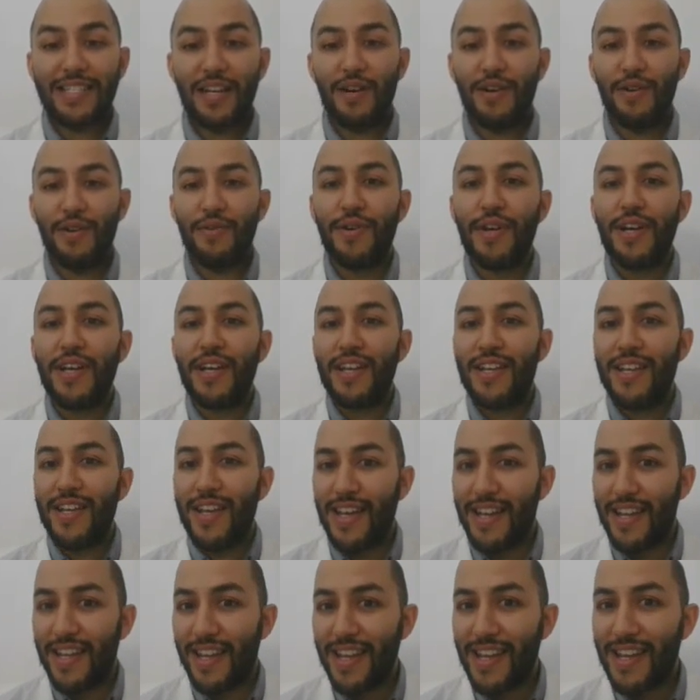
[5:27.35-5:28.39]
So,
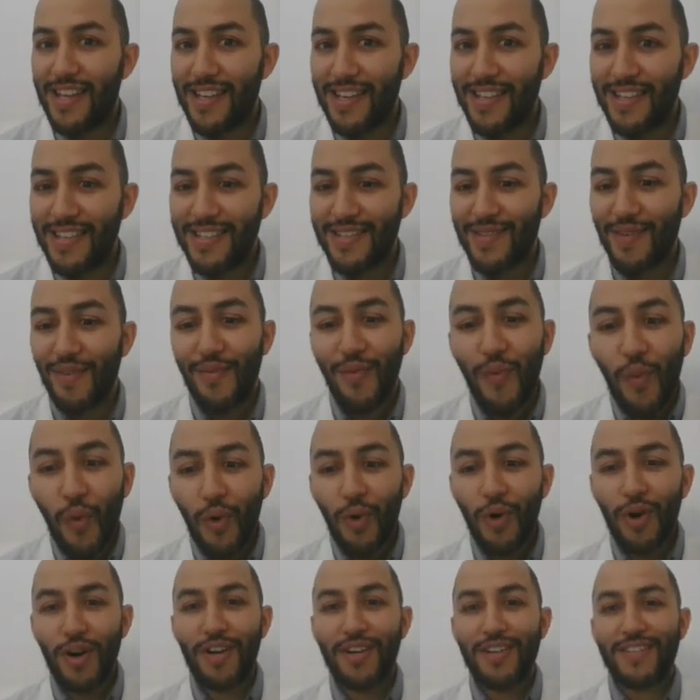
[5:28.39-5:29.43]
and it is, of
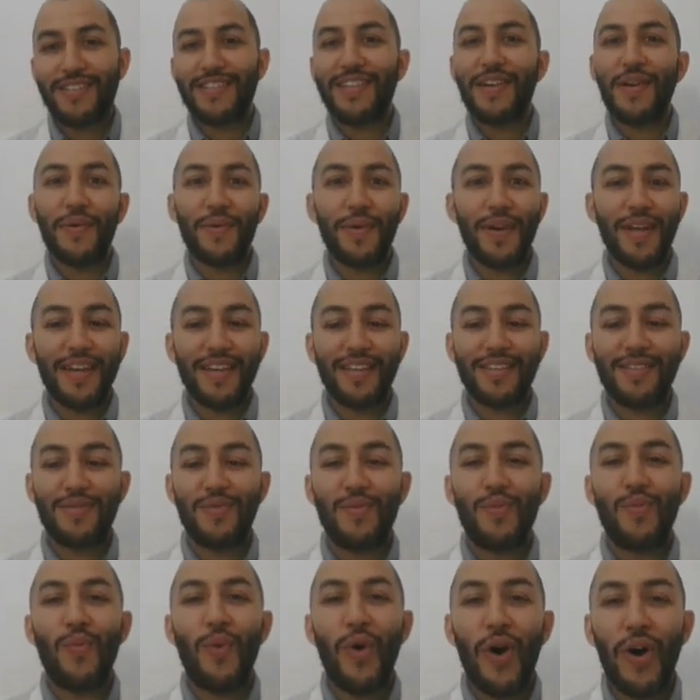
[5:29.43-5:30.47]
course, the Great
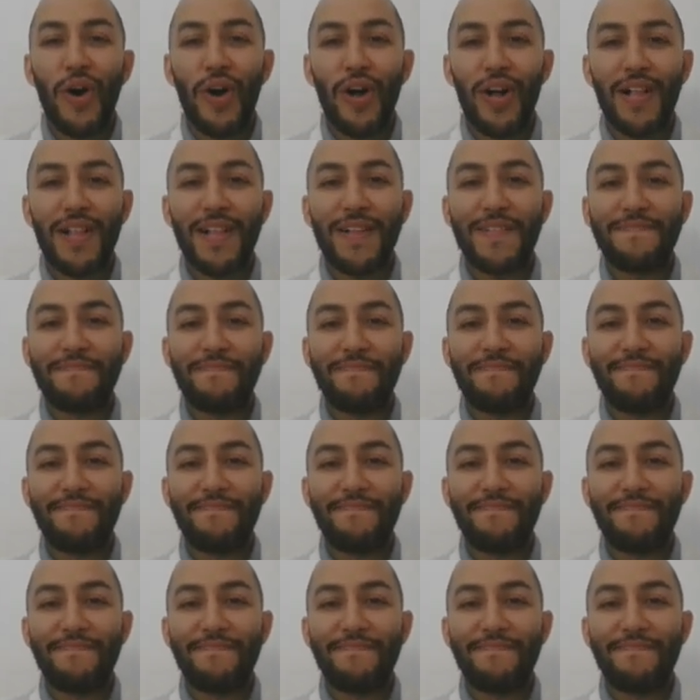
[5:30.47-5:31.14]
Wall.